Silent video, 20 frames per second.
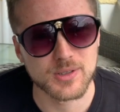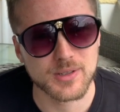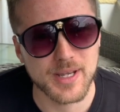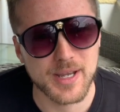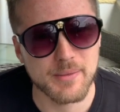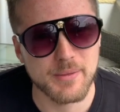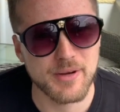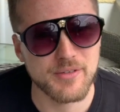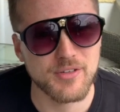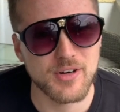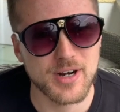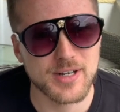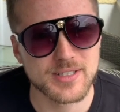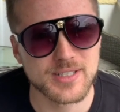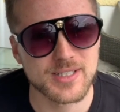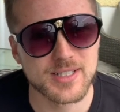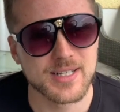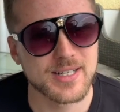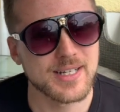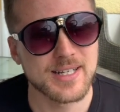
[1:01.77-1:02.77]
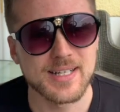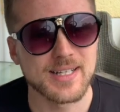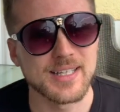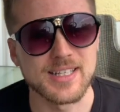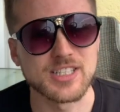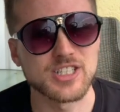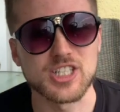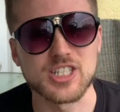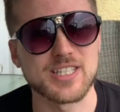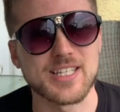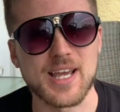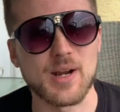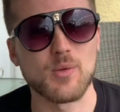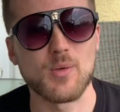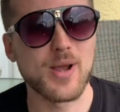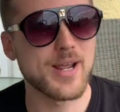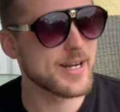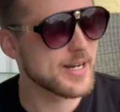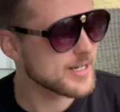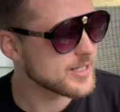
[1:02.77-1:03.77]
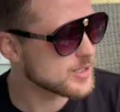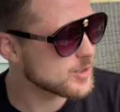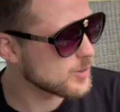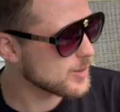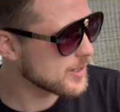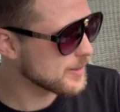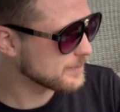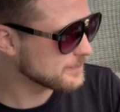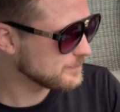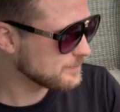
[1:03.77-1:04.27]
Okay, my friends? Let's just get right into it.